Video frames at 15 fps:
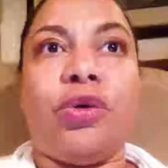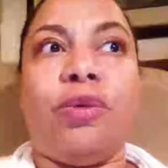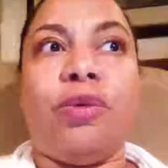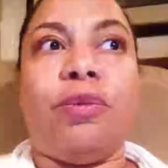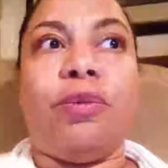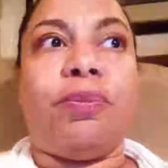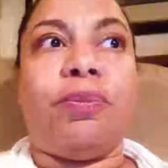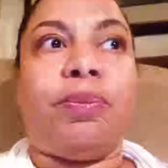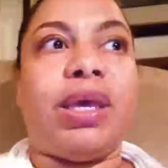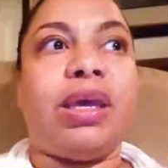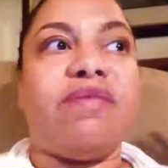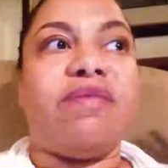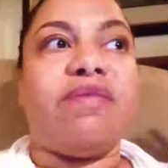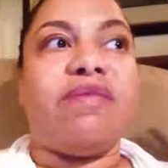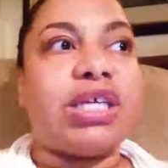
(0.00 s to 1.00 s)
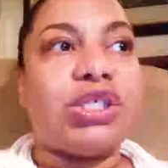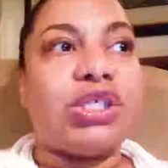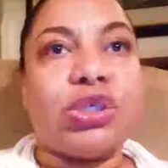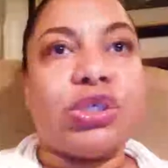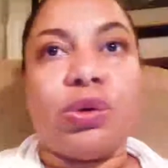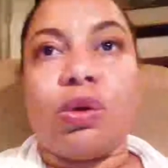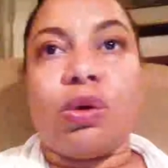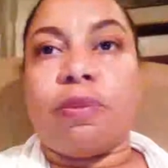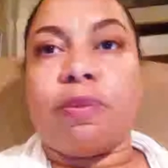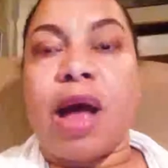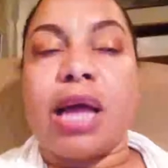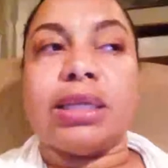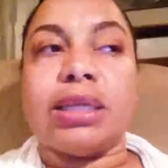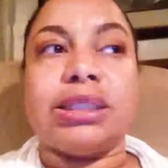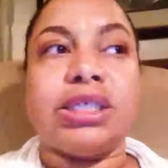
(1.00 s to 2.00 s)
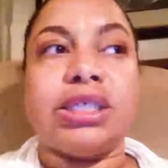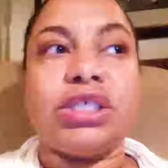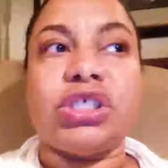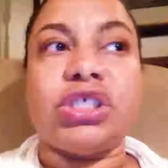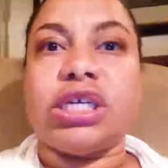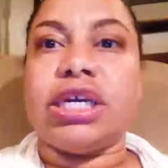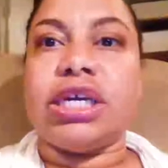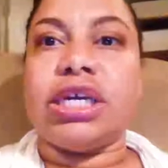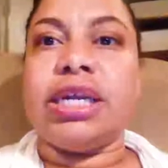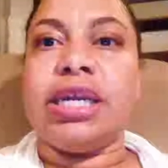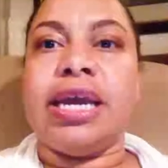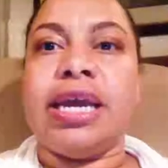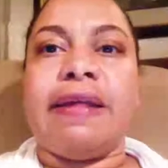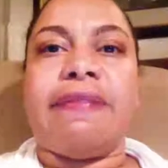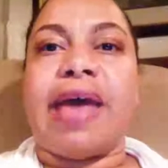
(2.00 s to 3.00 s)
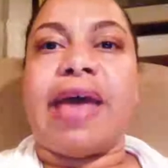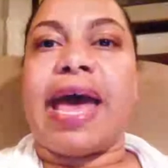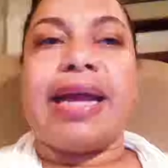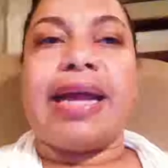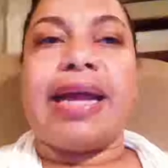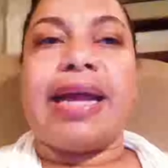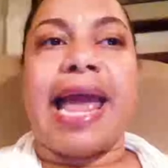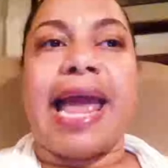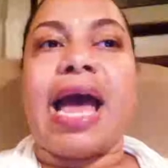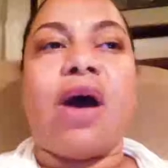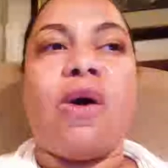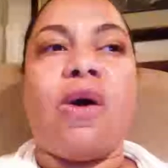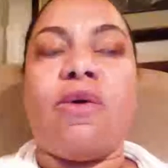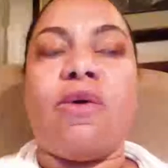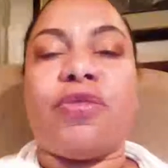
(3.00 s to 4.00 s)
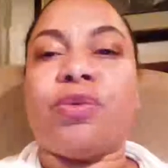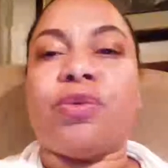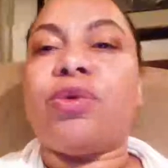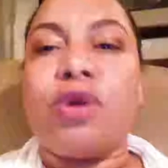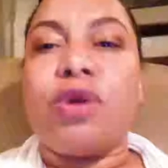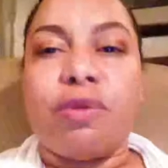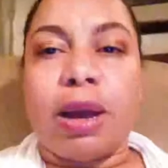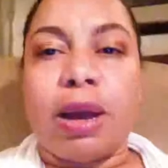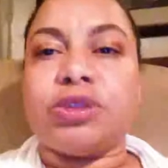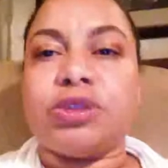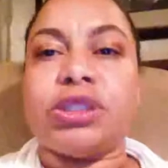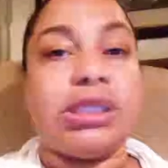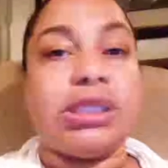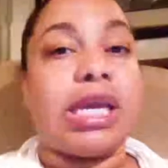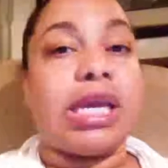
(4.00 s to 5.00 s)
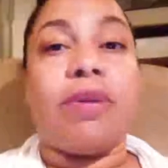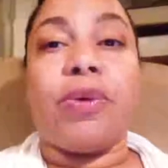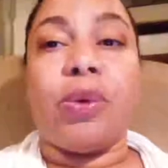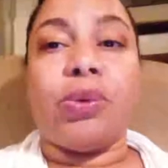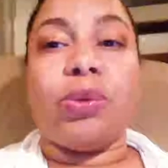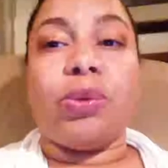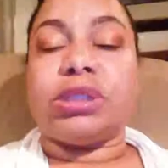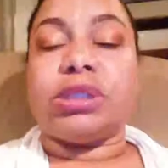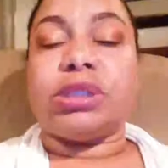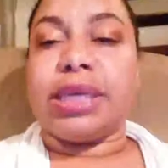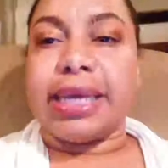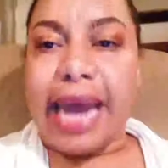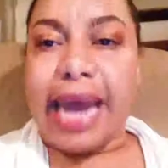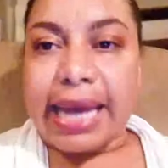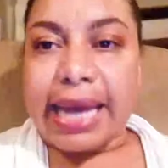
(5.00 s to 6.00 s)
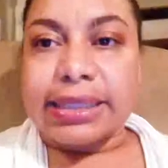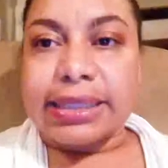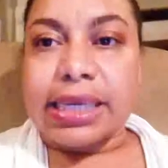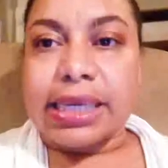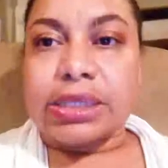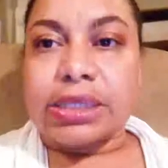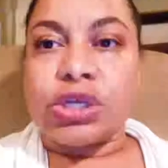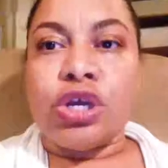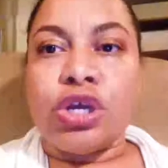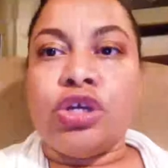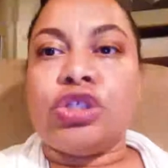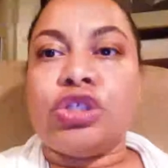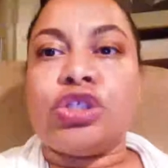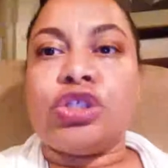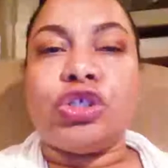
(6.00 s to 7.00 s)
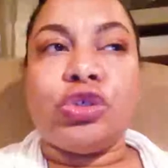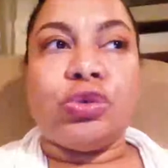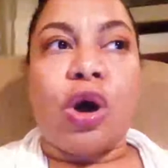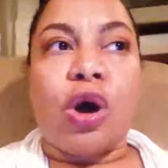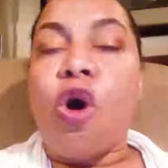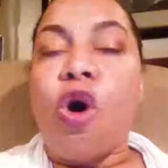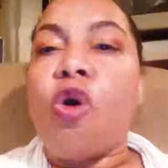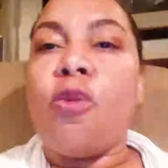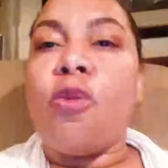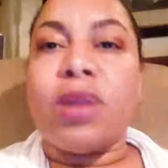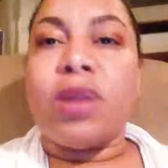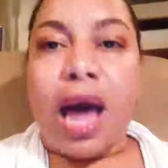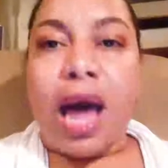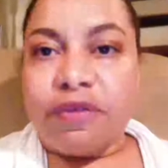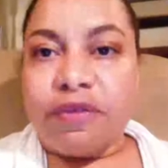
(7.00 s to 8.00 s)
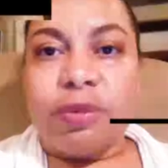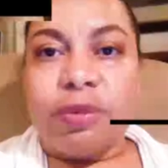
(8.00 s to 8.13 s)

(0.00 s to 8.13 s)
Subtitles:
big investor or politician that now through corruption is able to get access to a whole block of them and